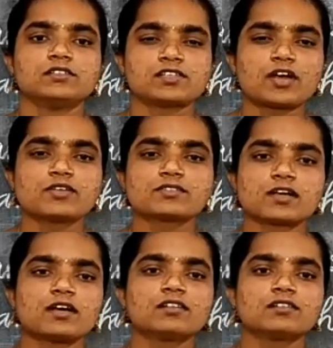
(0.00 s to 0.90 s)

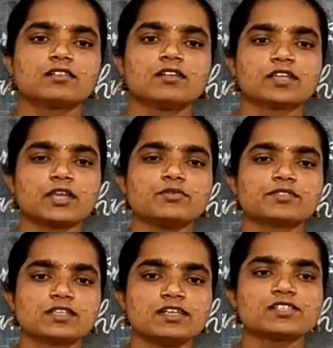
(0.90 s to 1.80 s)
Can you
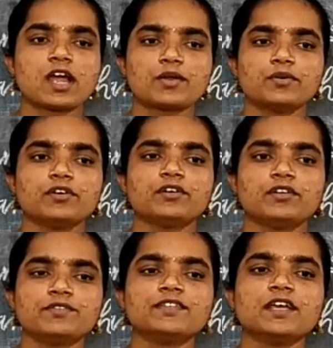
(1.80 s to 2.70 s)
see shadow
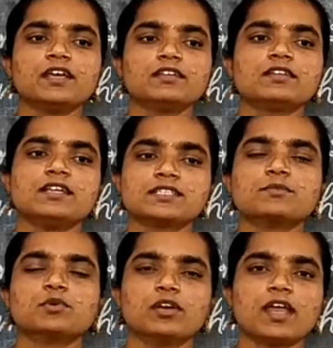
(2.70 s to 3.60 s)
if there is a
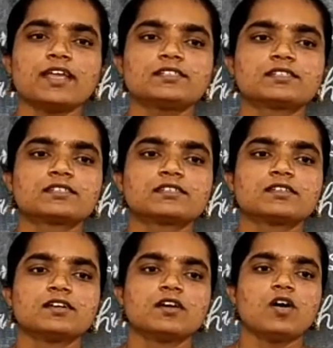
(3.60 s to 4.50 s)
moonlight
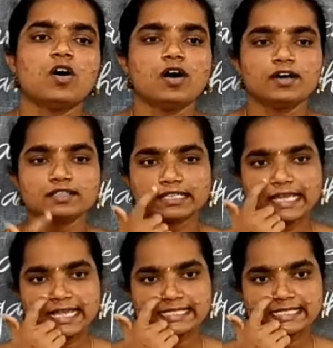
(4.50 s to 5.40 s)
or
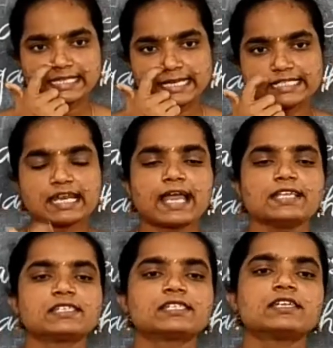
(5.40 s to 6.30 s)
a street
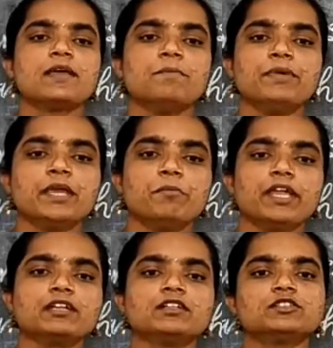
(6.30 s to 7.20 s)
light
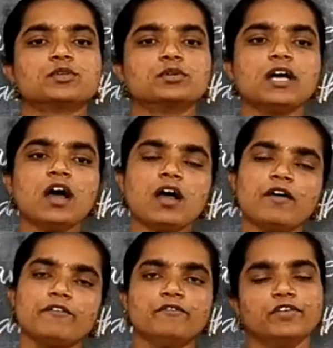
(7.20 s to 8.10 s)
beaming through the
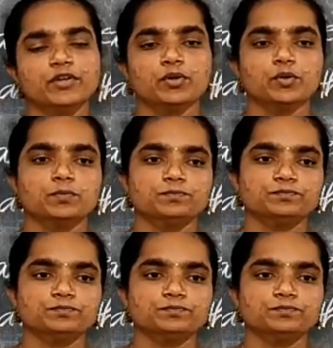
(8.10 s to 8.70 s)
window?